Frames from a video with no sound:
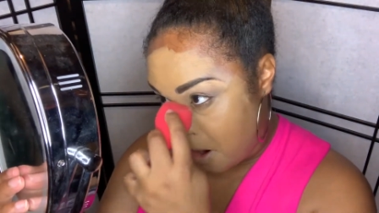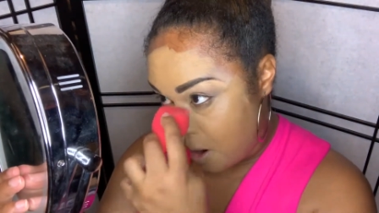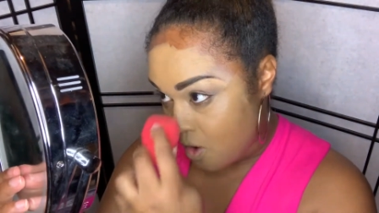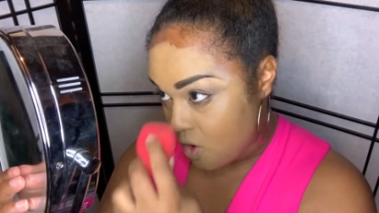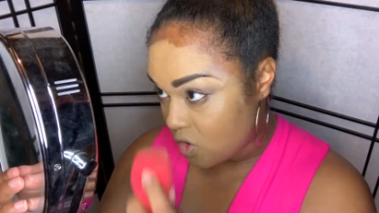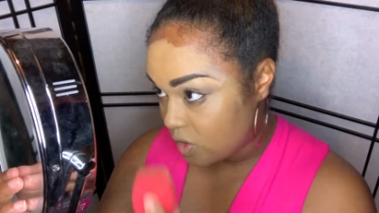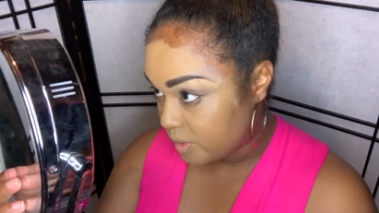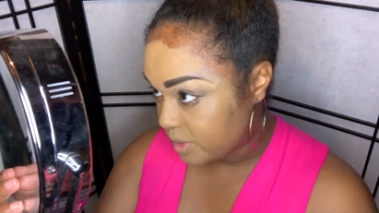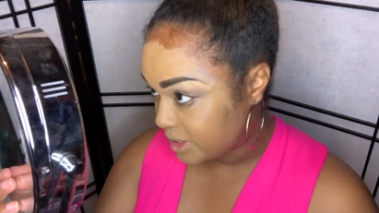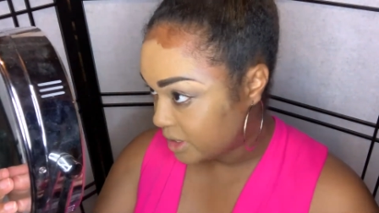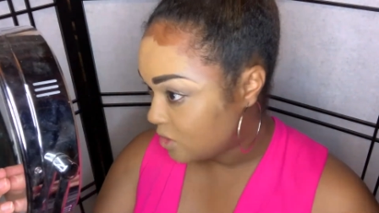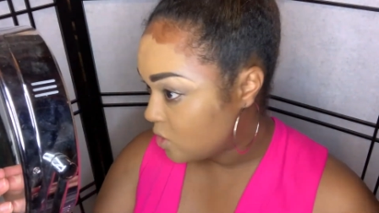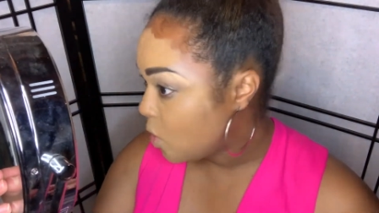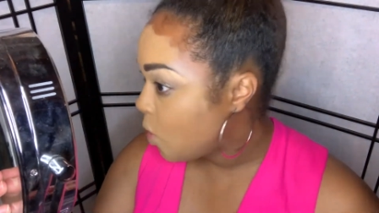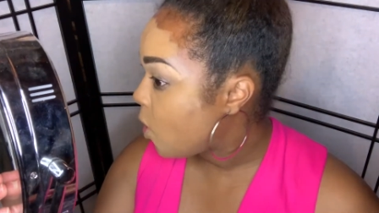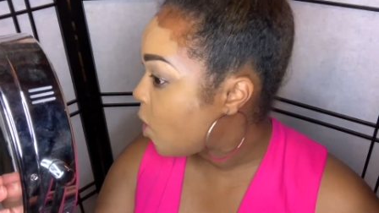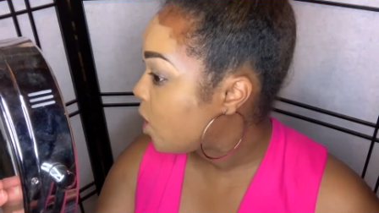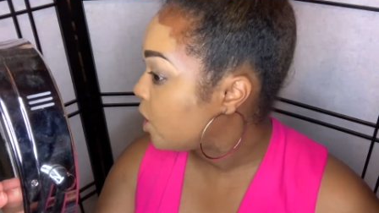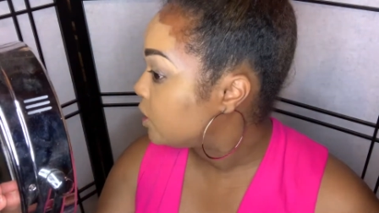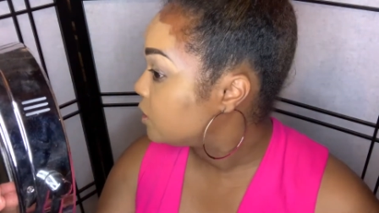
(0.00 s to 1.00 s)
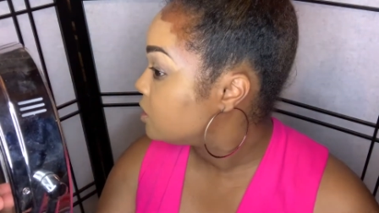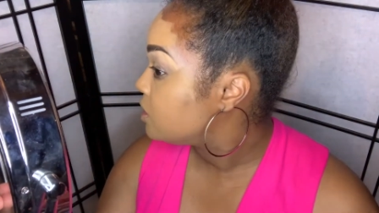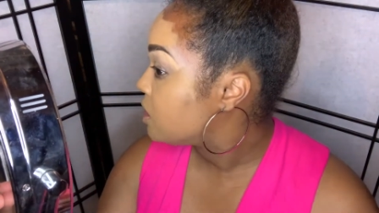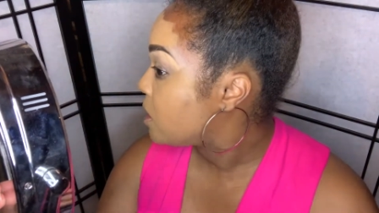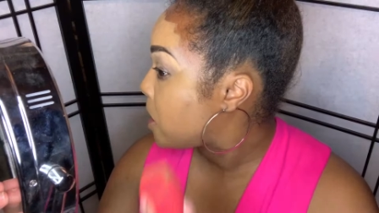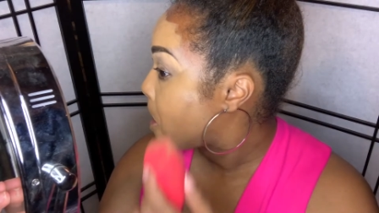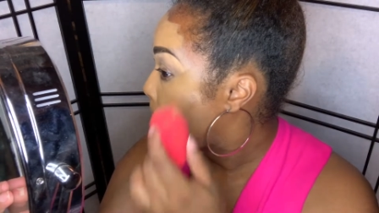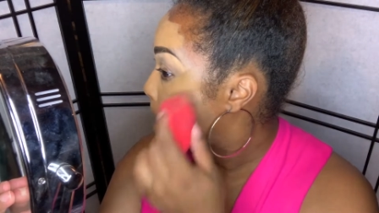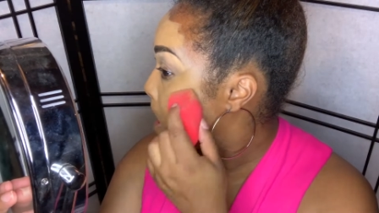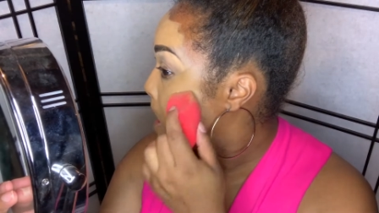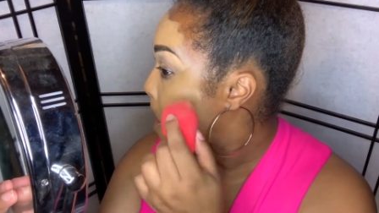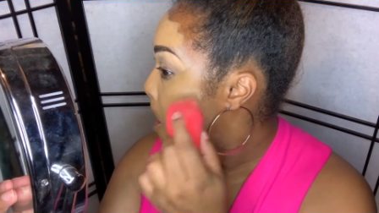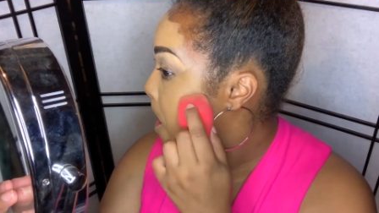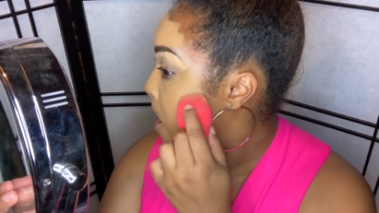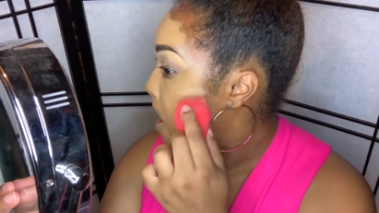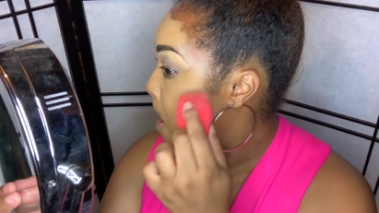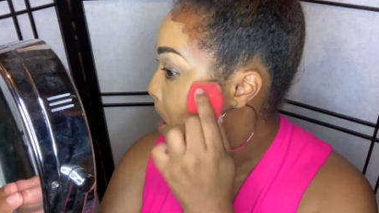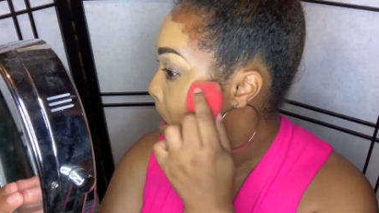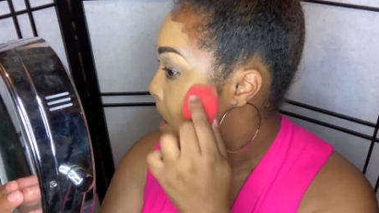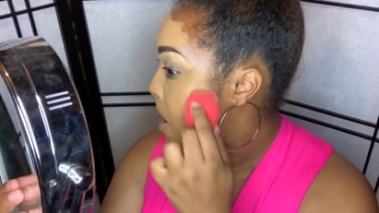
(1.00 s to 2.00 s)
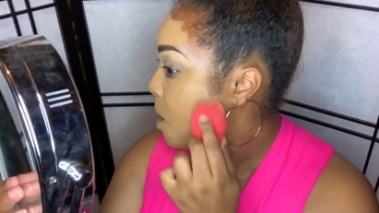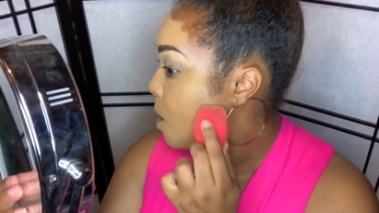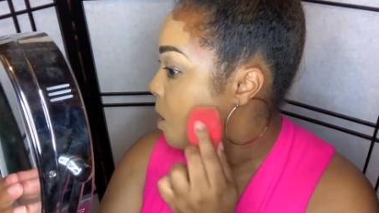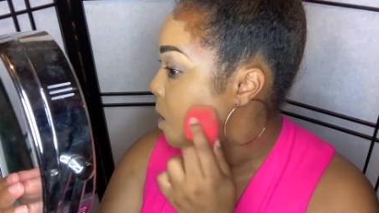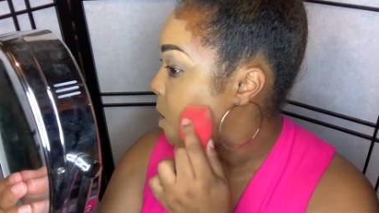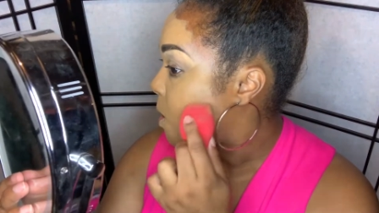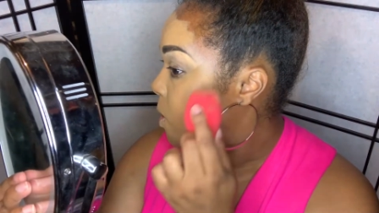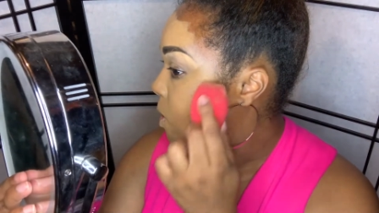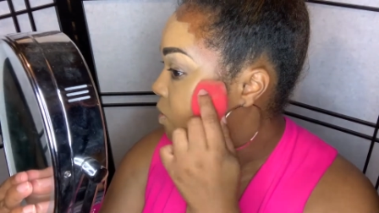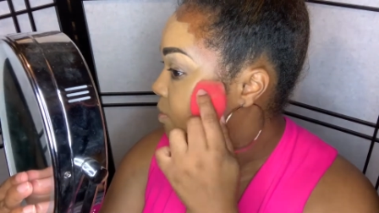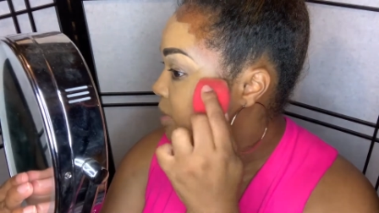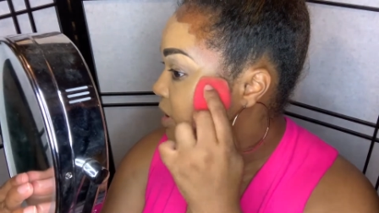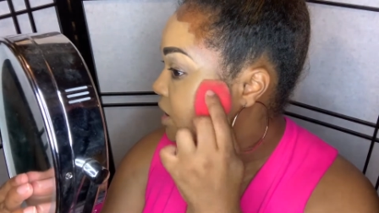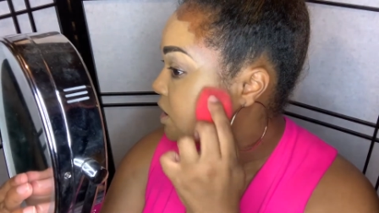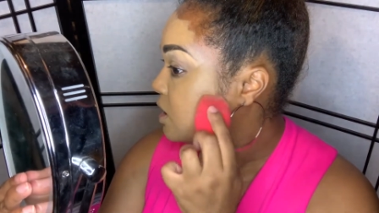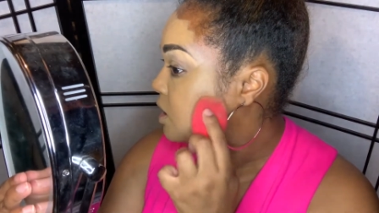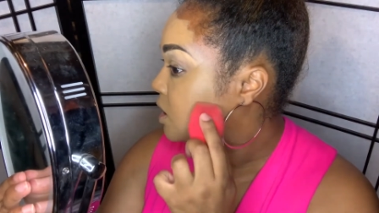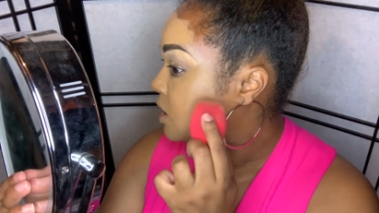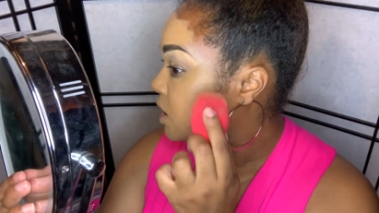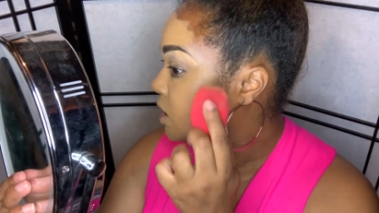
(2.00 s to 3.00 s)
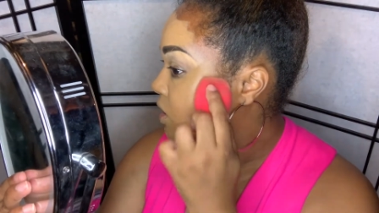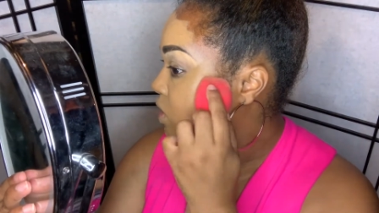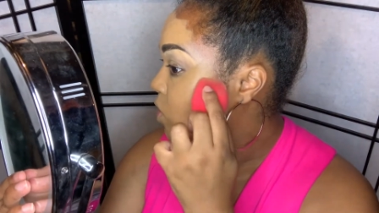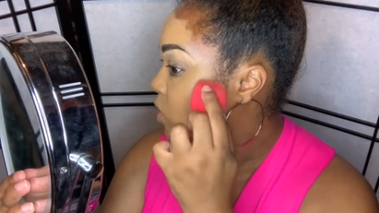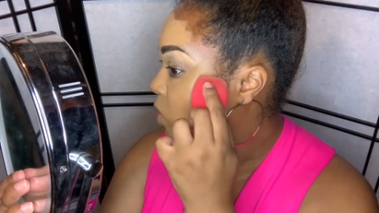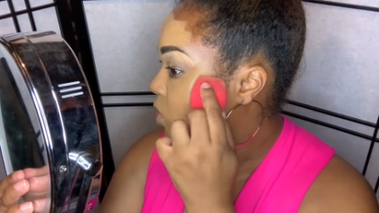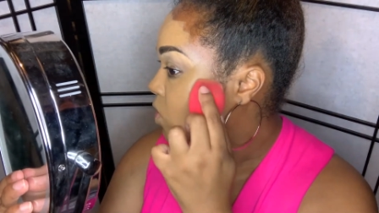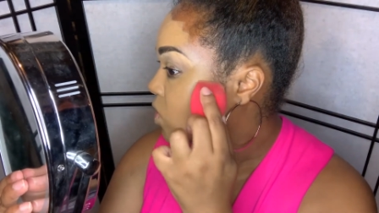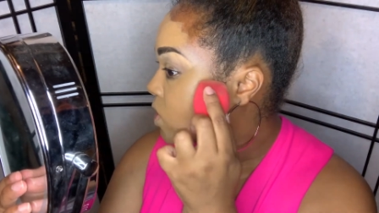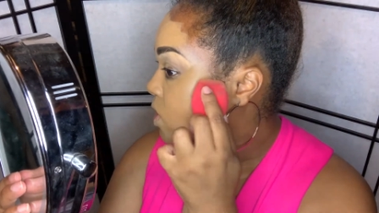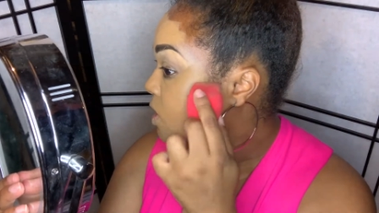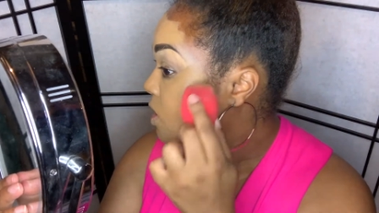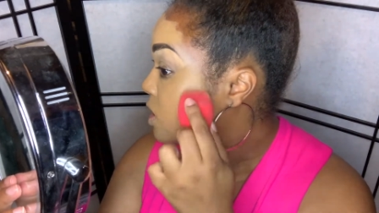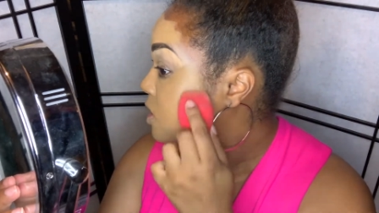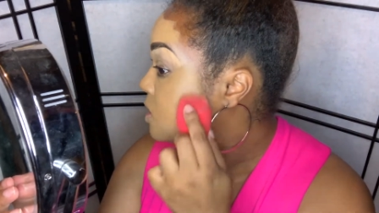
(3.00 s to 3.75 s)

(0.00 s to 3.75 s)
Oh my God. Oh my God, girl.